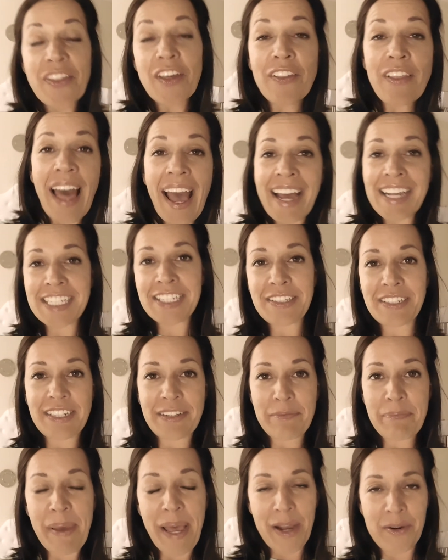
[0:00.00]
The last
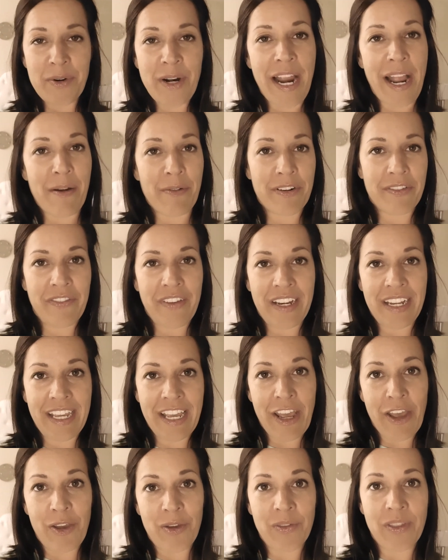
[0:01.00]
power hour video
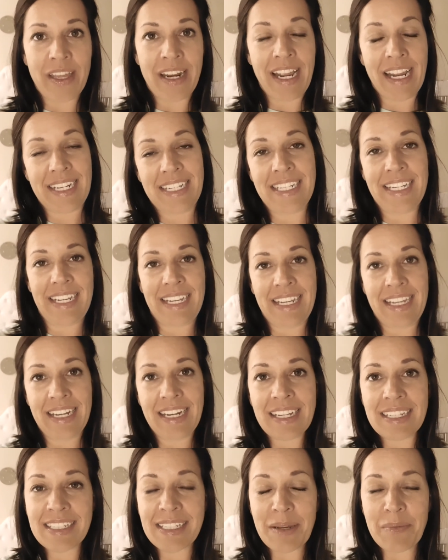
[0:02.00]
that I
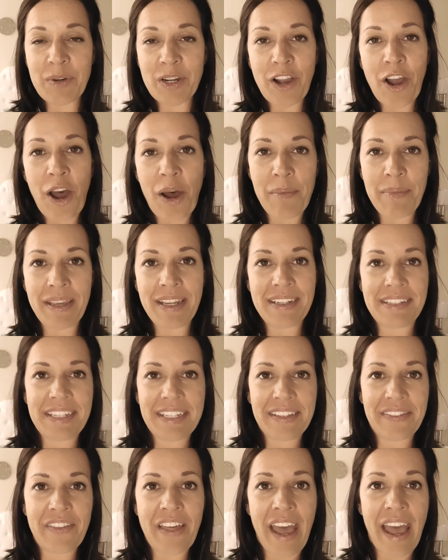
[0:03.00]
did, someone
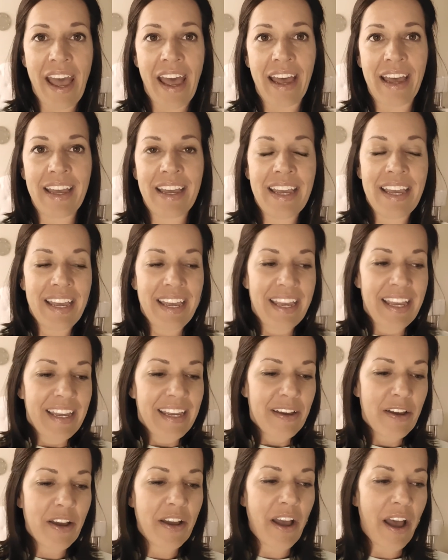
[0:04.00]
commented that
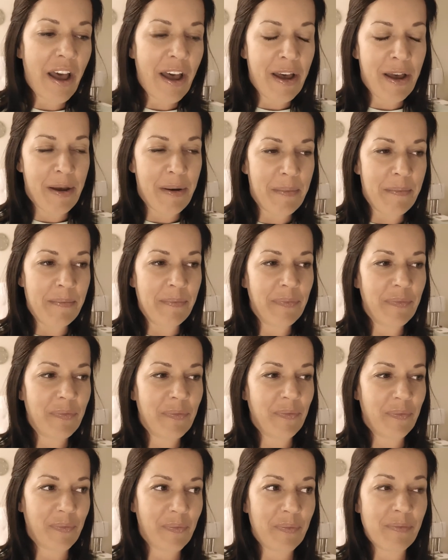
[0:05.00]
um,
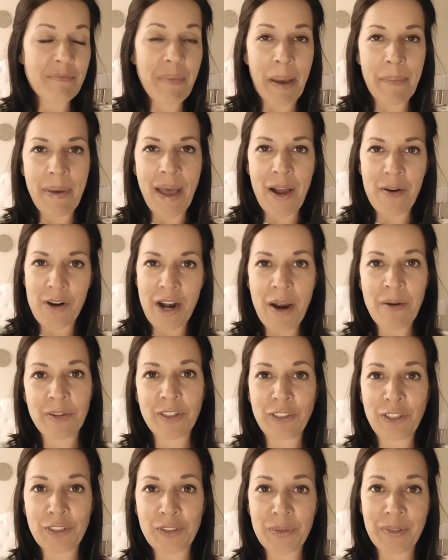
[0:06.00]
my power hour
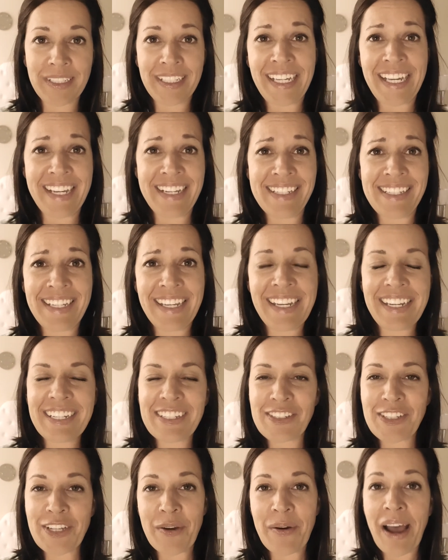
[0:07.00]
looked really easy,
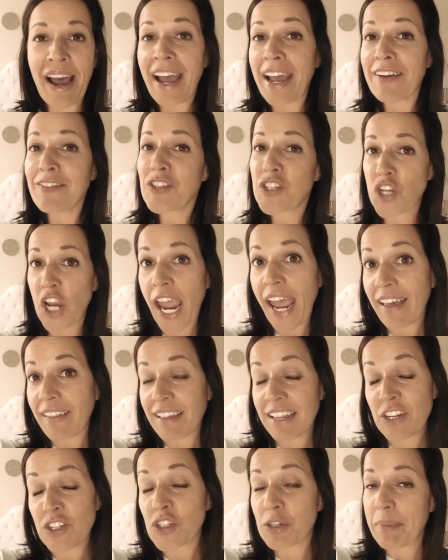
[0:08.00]
so I have
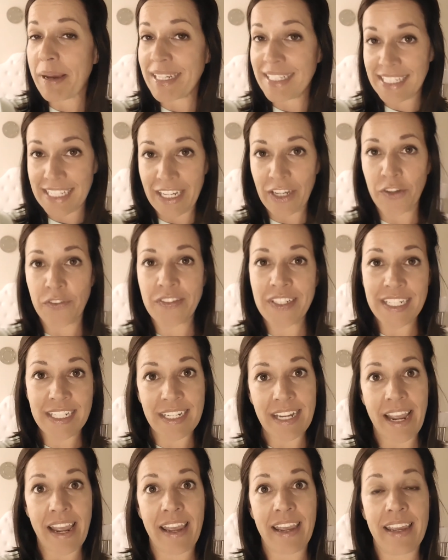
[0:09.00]
challenged myself
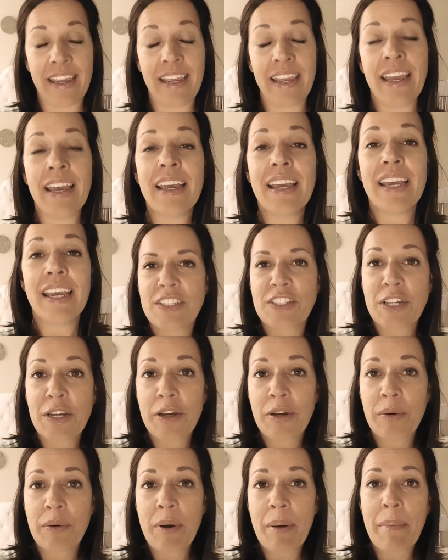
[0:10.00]
today.
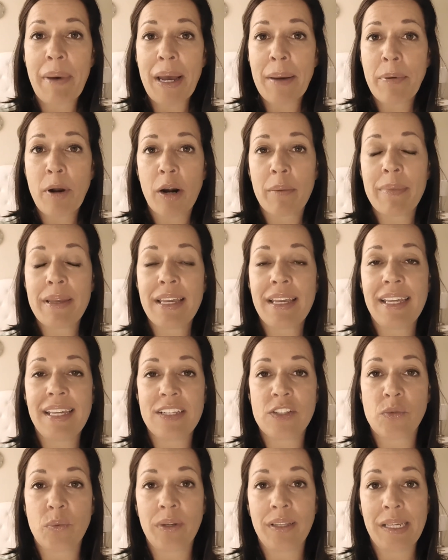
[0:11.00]
So my apartment
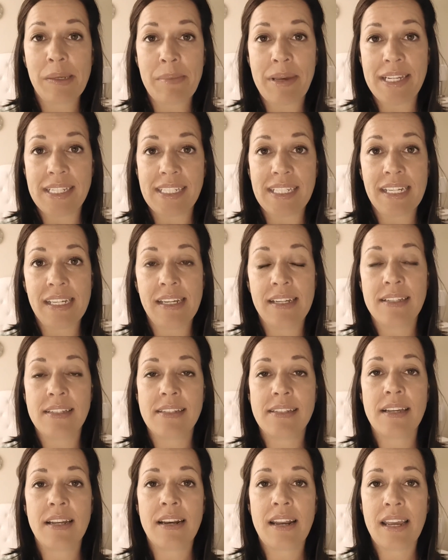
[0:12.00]
is really messy. It's
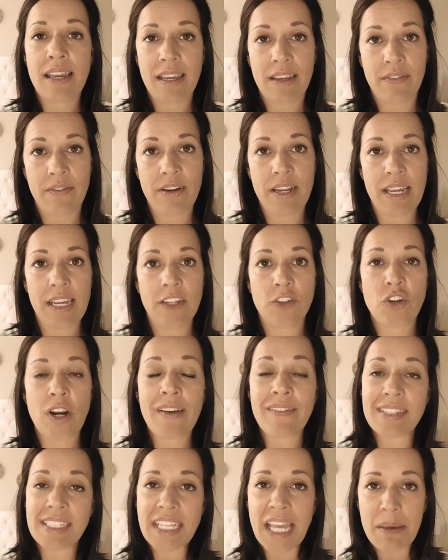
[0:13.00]
Sunday evening.
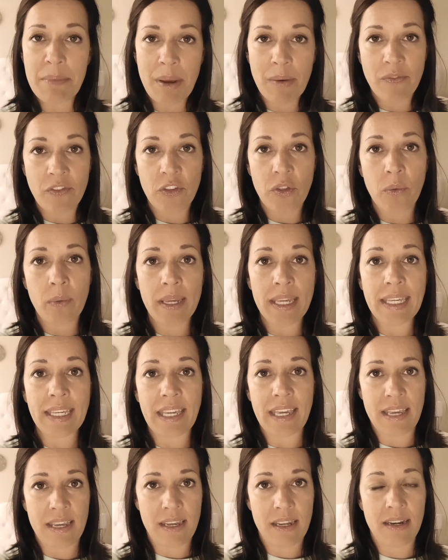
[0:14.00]
Travis came up for the
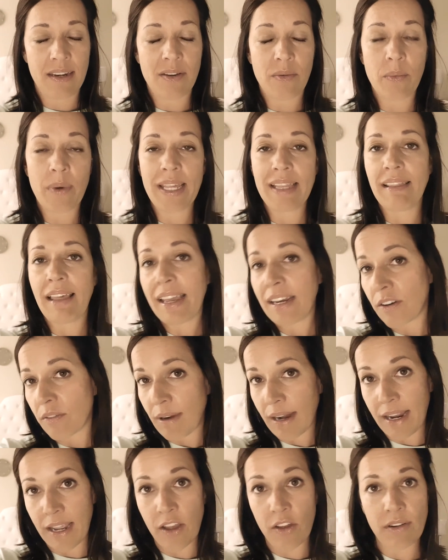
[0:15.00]
weekend. We laid
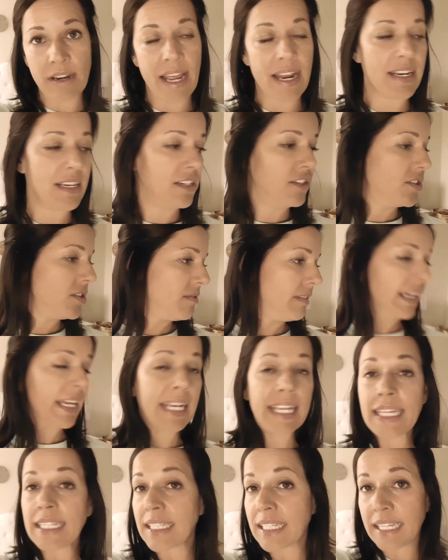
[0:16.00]
around. I didn't do
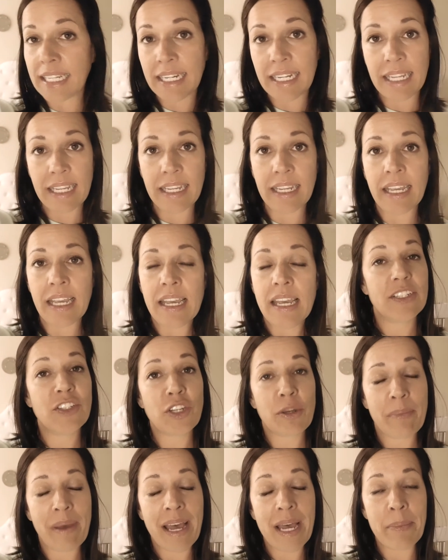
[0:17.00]
any cleaning,
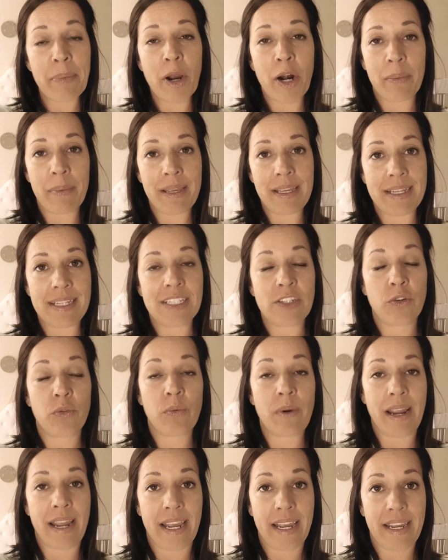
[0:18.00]
so my apartment is a
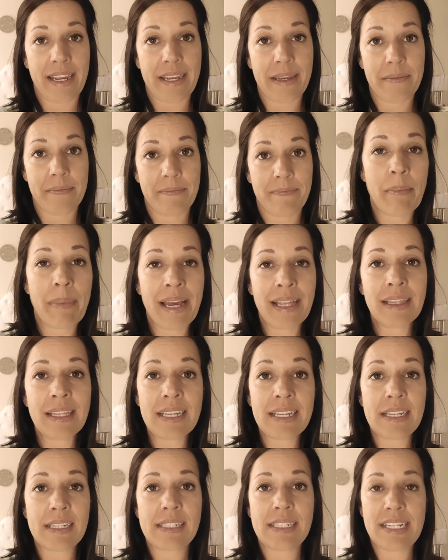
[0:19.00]
wreck. My
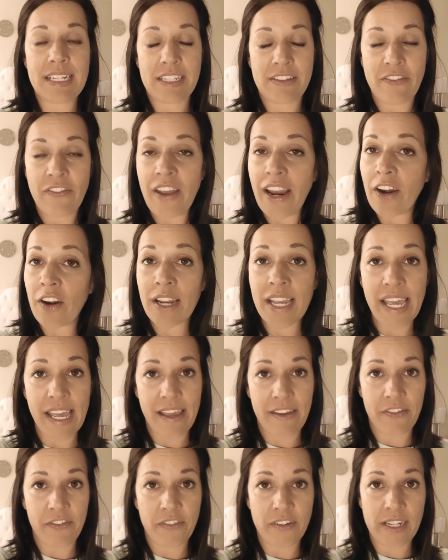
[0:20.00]
list is very
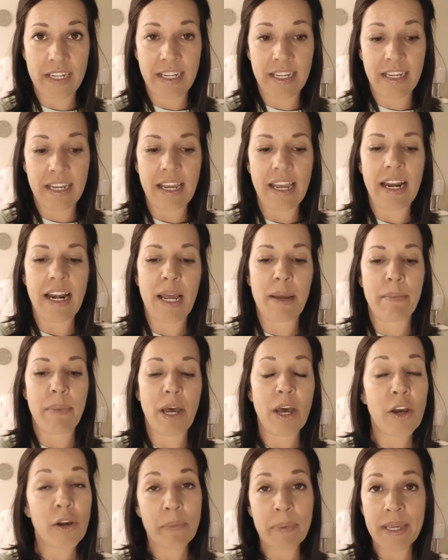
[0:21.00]
hefty, and I'm
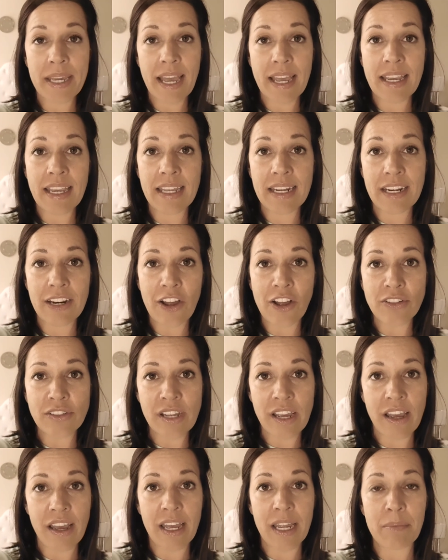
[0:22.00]
hoping I get it all
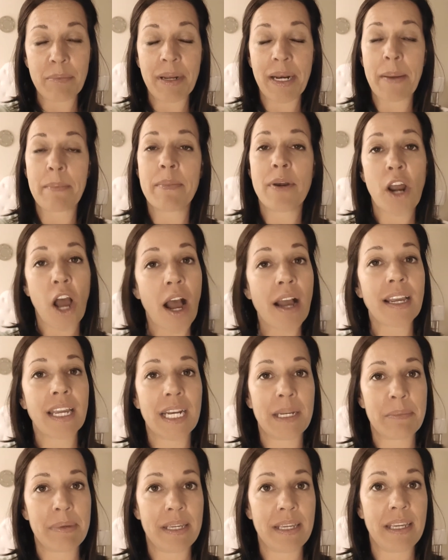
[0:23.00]
done, but I'm not going
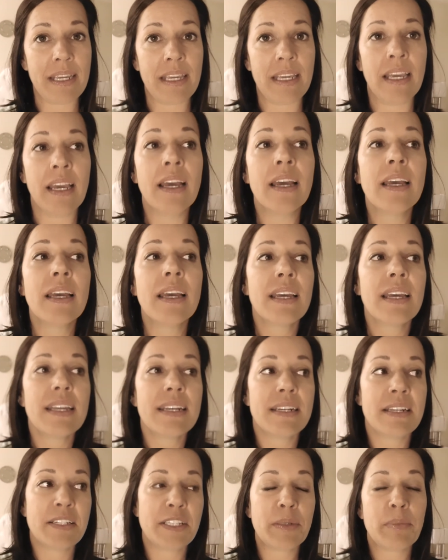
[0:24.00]
to be
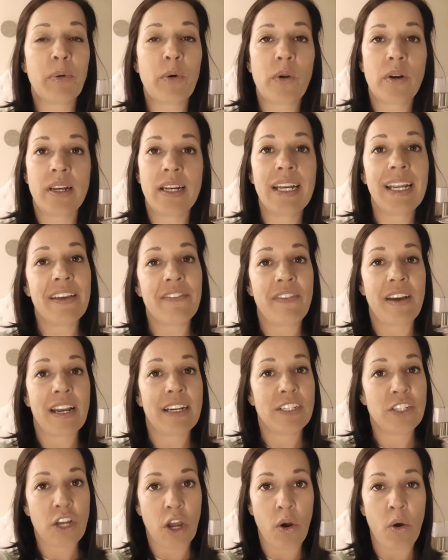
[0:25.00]
disappointed if I
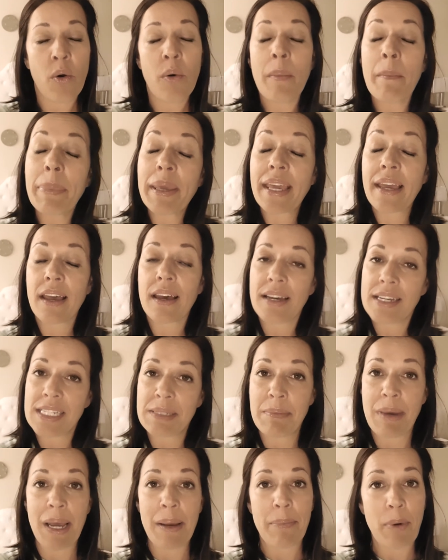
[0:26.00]
don't because
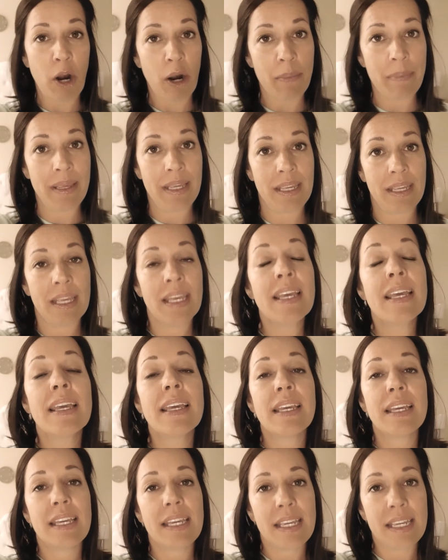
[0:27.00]
my apartment
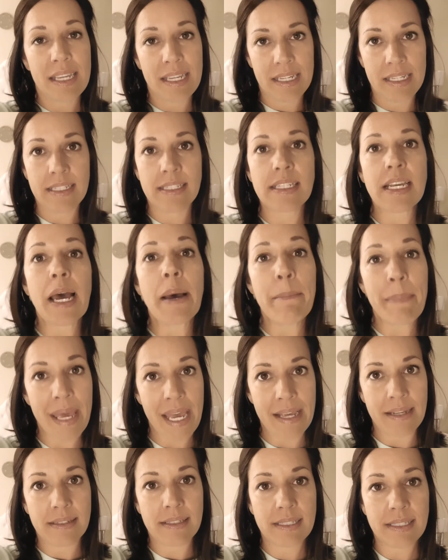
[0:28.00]
is a
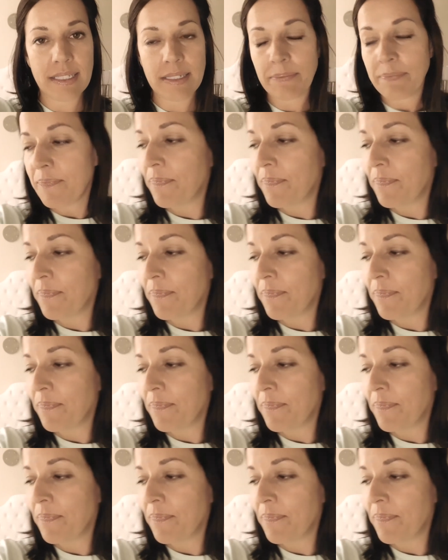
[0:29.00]
mess.